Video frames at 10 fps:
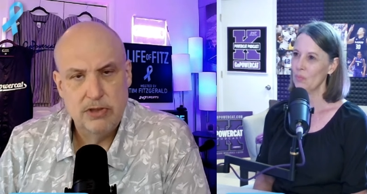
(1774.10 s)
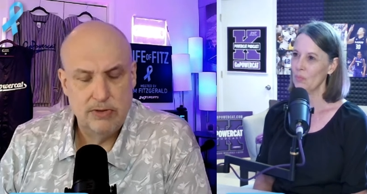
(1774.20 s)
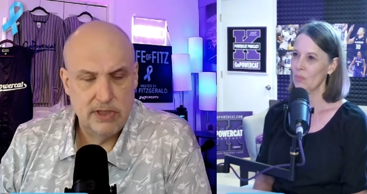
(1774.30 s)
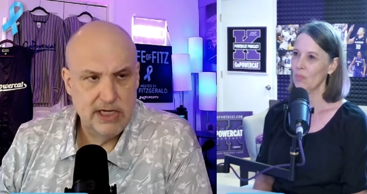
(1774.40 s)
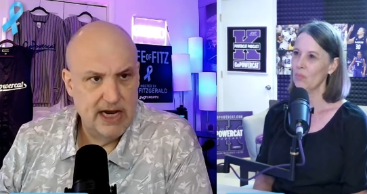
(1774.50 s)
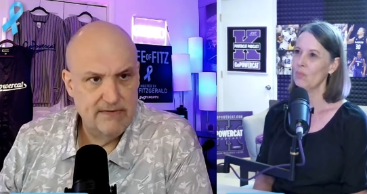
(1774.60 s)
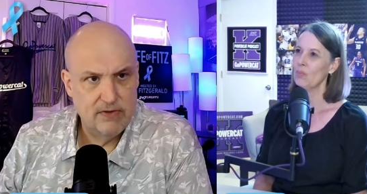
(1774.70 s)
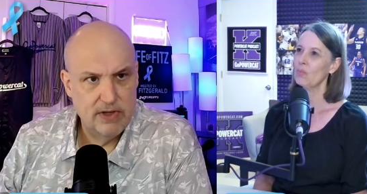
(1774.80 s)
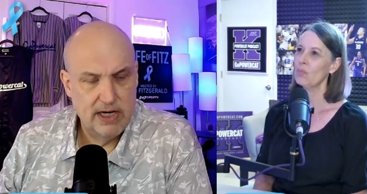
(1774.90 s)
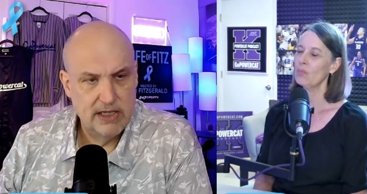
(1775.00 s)
Speaker 1: to a
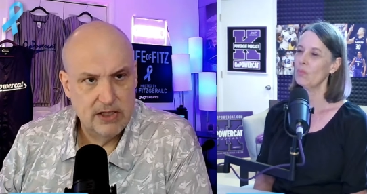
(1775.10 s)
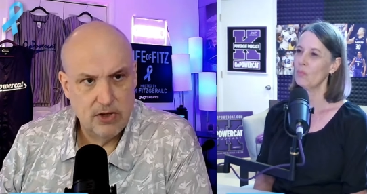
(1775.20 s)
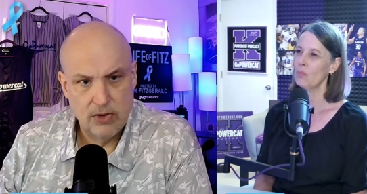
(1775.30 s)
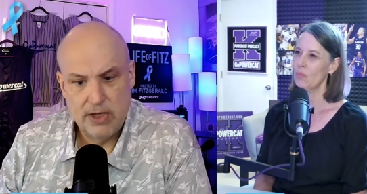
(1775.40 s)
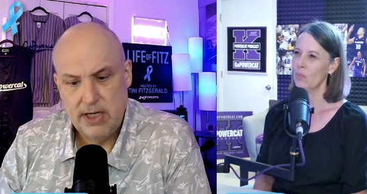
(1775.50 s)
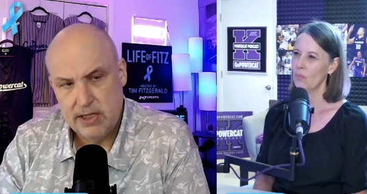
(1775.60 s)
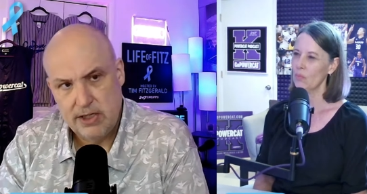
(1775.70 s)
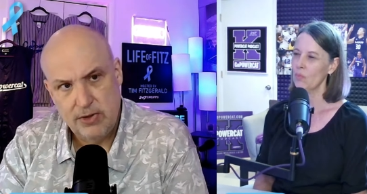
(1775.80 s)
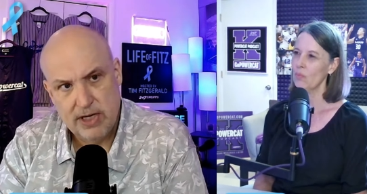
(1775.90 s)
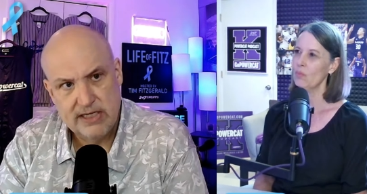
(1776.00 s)
Stanford that has 30
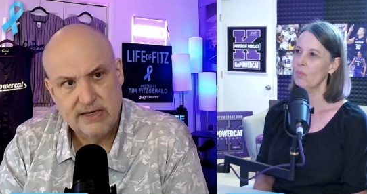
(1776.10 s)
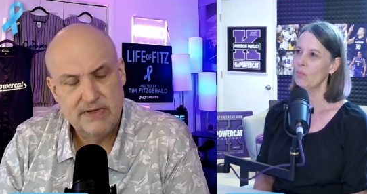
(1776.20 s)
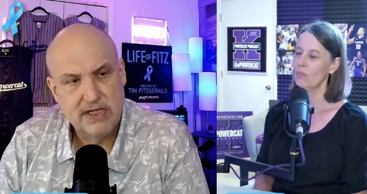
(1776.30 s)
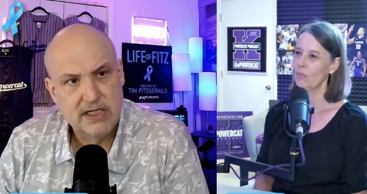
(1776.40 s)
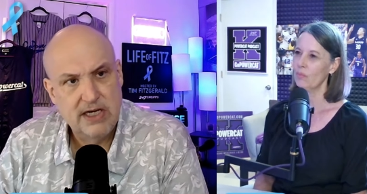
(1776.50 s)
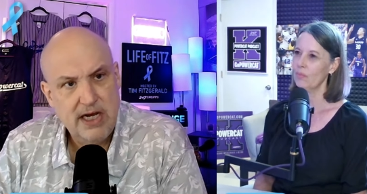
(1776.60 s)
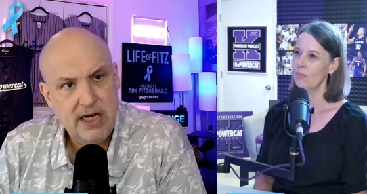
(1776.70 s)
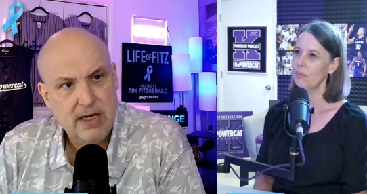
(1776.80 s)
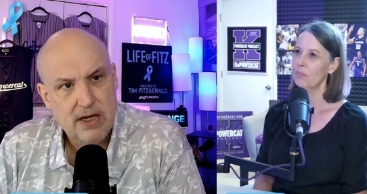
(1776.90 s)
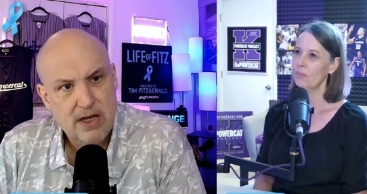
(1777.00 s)
and you guys have
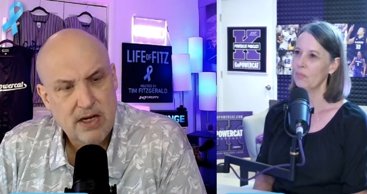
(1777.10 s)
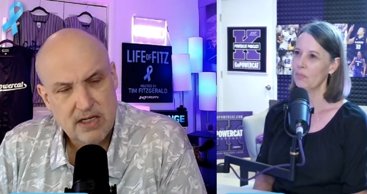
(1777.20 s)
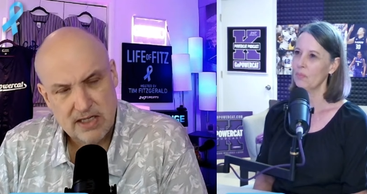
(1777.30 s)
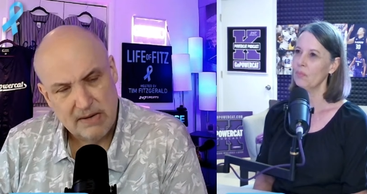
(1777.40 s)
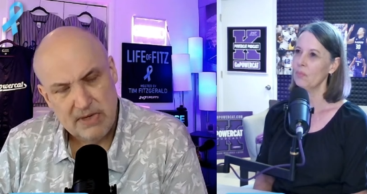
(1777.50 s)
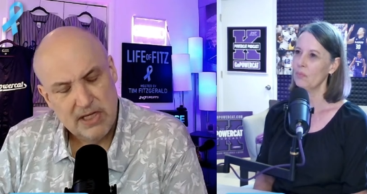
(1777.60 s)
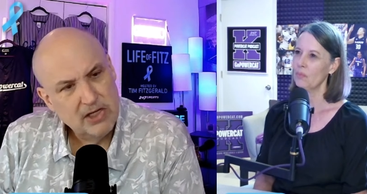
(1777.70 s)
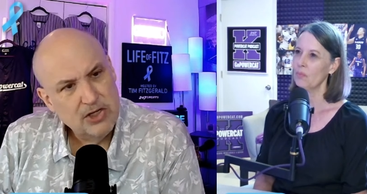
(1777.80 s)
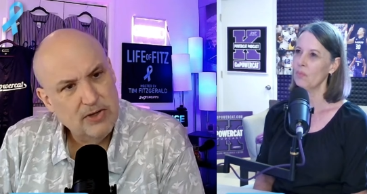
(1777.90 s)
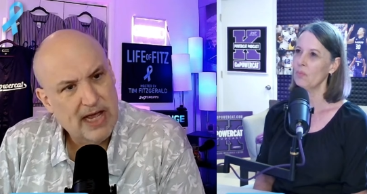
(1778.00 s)
16, does that mean
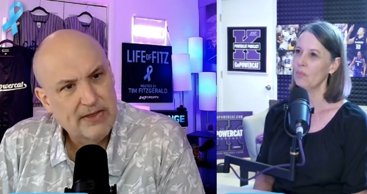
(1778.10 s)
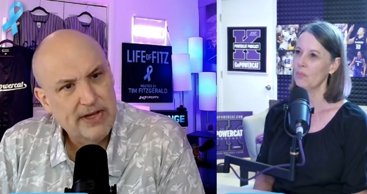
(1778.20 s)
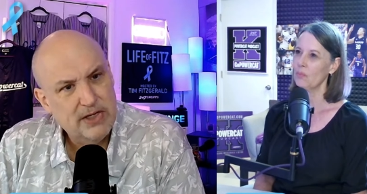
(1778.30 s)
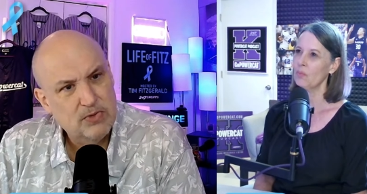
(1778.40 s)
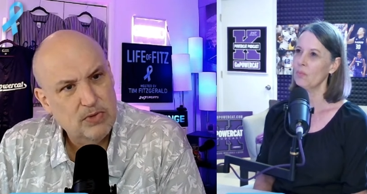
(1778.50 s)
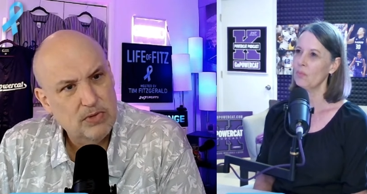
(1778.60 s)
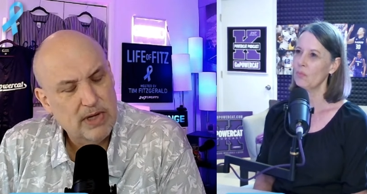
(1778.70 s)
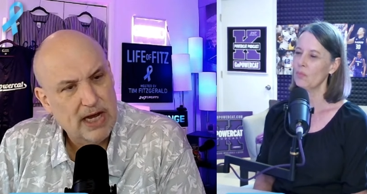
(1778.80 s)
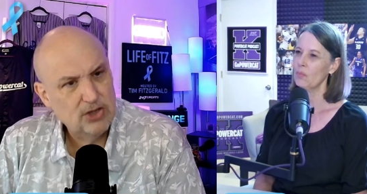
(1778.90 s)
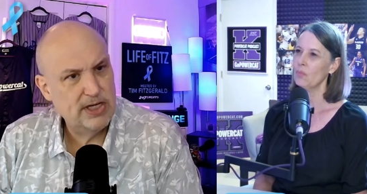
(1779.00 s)
the student athletes
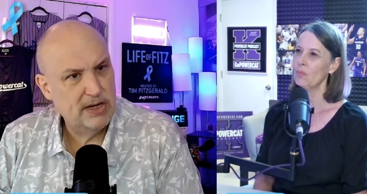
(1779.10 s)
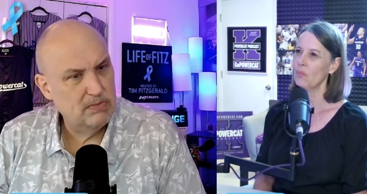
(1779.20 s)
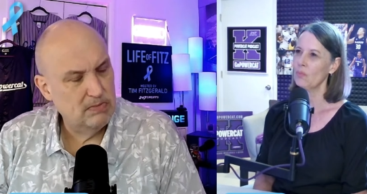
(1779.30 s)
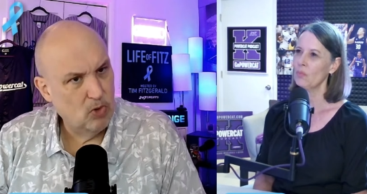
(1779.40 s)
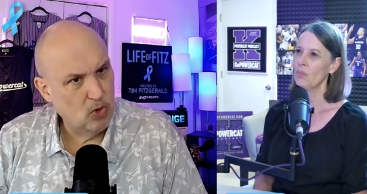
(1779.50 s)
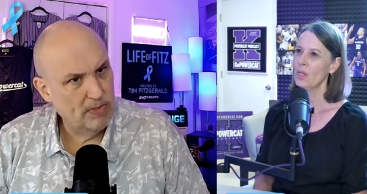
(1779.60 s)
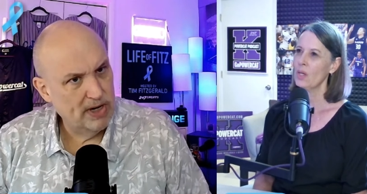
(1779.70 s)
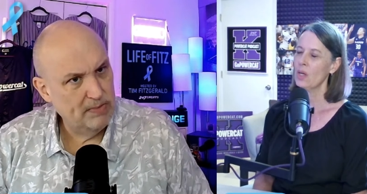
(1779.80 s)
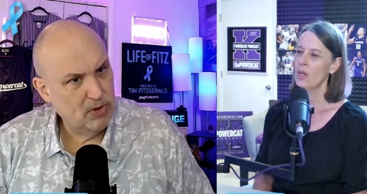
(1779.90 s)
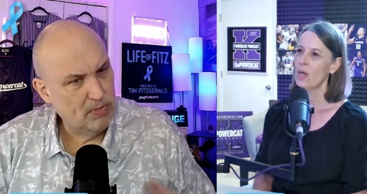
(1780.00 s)
will actually get more
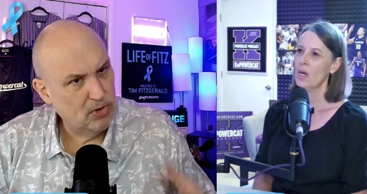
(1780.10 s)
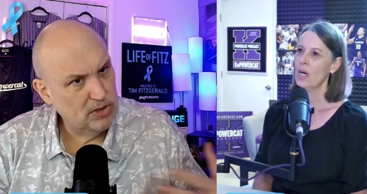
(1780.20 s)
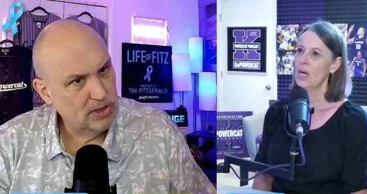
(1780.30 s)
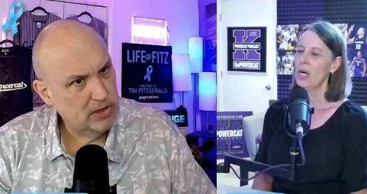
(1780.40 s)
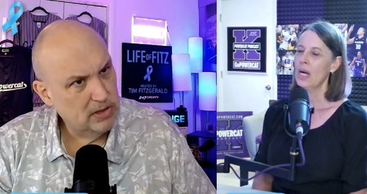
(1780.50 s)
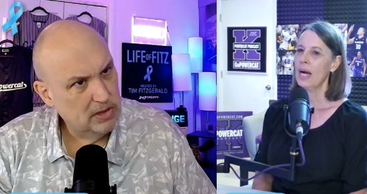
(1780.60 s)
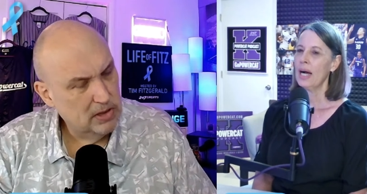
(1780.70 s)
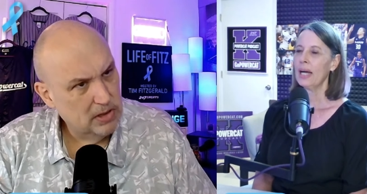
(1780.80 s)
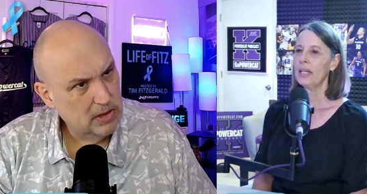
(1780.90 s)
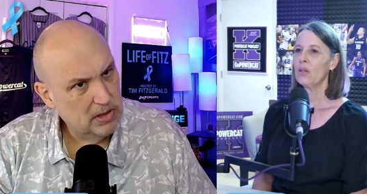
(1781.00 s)
money per
Speaker 2: person?
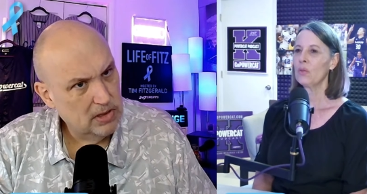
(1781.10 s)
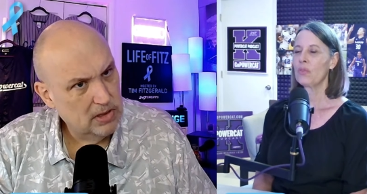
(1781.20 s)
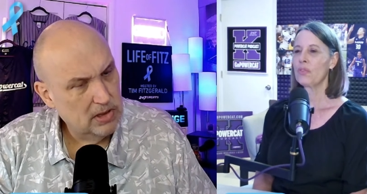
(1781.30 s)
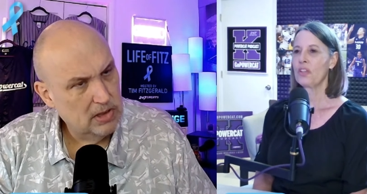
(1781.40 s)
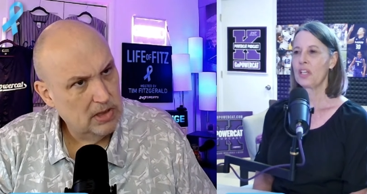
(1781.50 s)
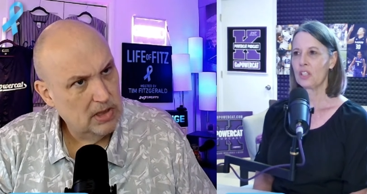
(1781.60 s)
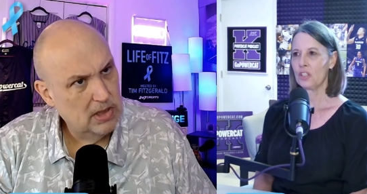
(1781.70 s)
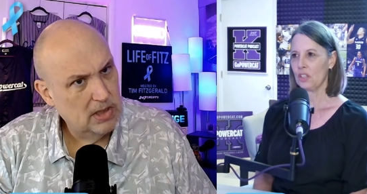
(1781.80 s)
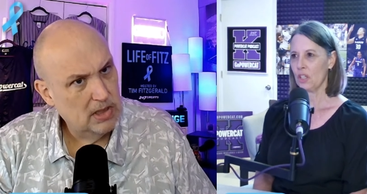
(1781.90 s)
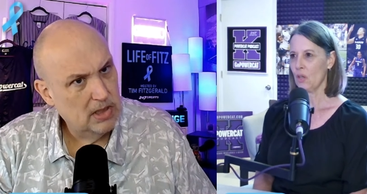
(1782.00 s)
I don't think
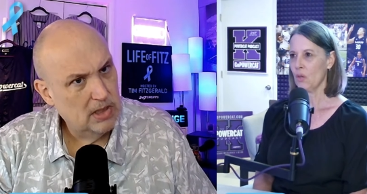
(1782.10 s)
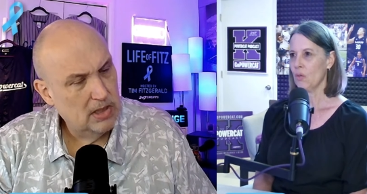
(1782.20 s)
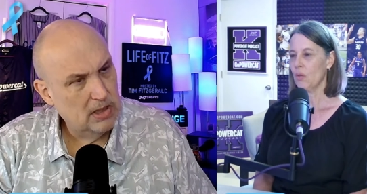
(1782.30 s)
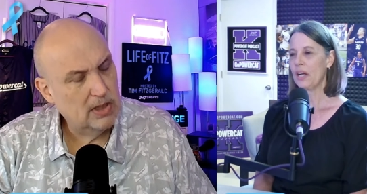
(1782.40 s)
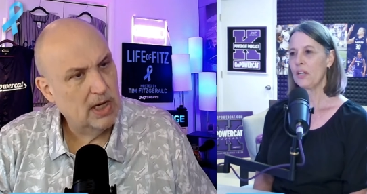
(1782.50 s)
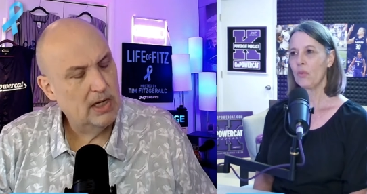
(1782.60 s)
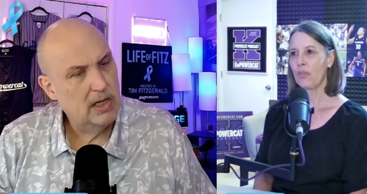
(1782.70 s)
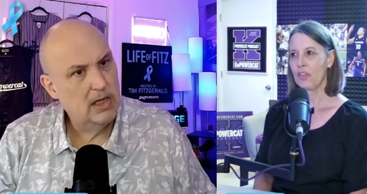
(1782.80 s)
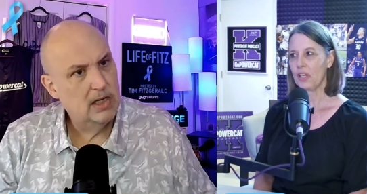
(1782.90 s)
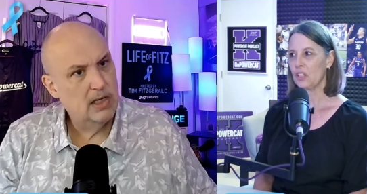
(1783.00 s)
so. Okay. I
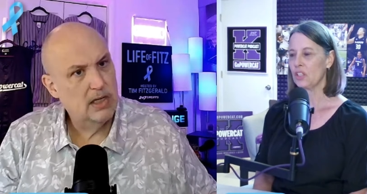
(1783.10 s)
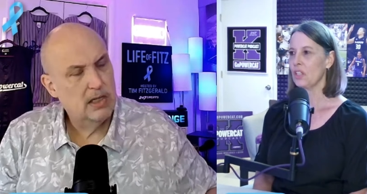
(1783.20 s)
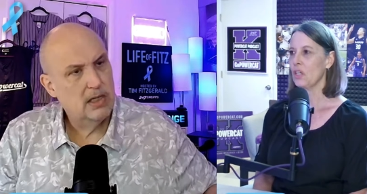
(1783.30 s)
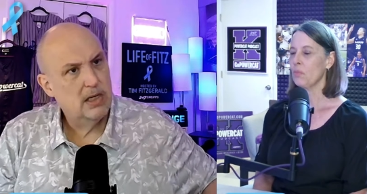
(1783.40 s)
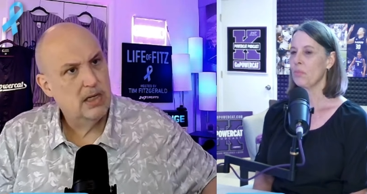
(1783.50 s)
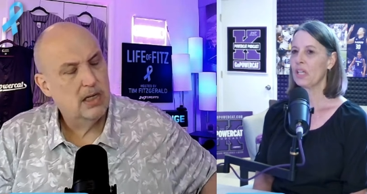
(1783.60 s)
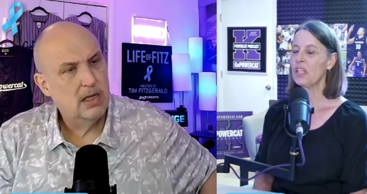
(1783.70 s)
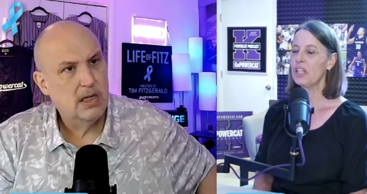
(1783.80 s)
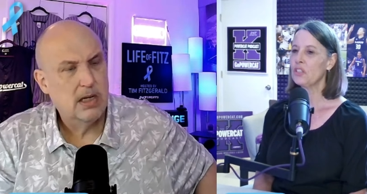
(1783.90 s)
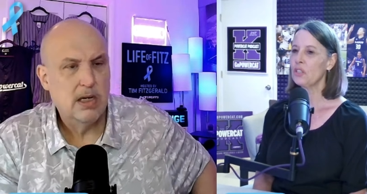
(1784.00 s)
don't think so
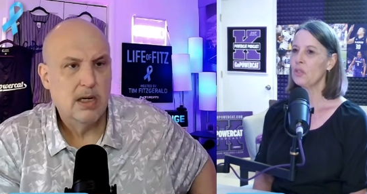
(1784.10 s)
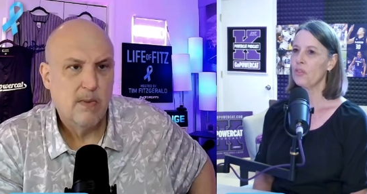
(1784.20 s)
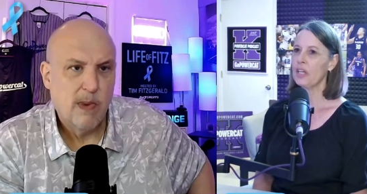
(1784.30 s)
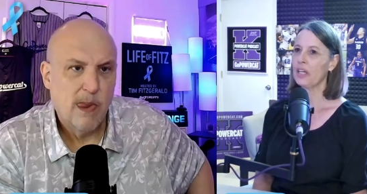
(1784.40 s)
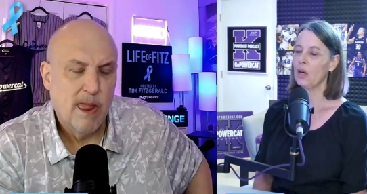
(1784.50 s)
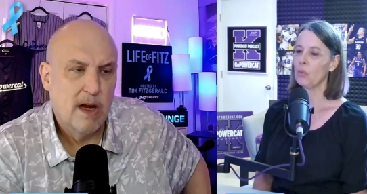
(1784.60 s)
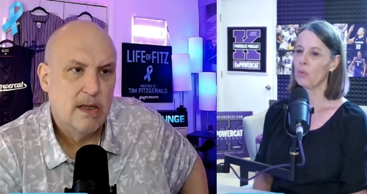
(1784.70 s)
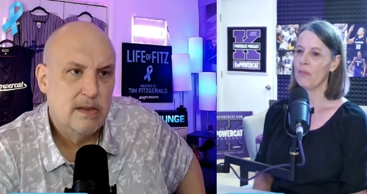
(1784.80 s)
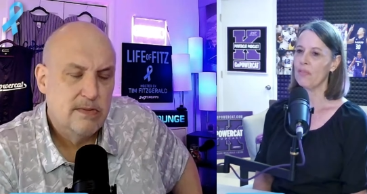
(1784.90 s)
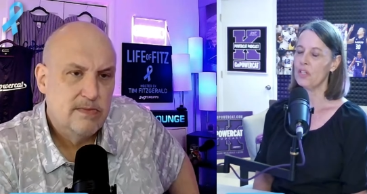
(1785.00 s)
because I do think our
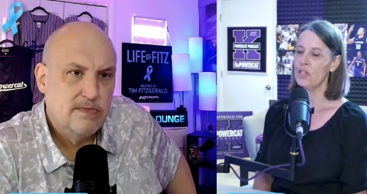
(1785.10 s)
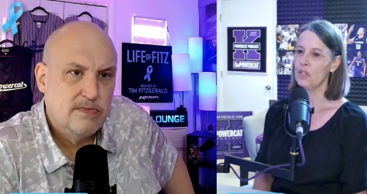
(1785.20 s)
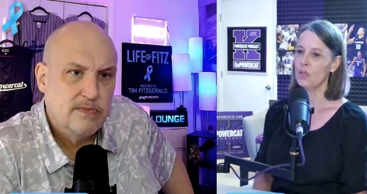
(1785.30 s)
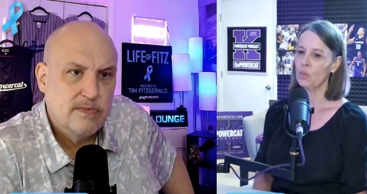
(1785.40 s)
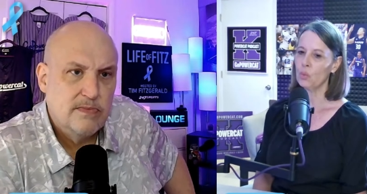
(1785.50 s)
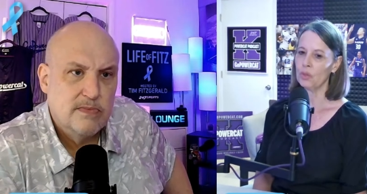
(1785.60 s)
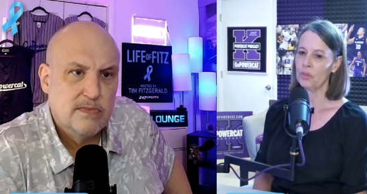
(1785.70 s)
revenue will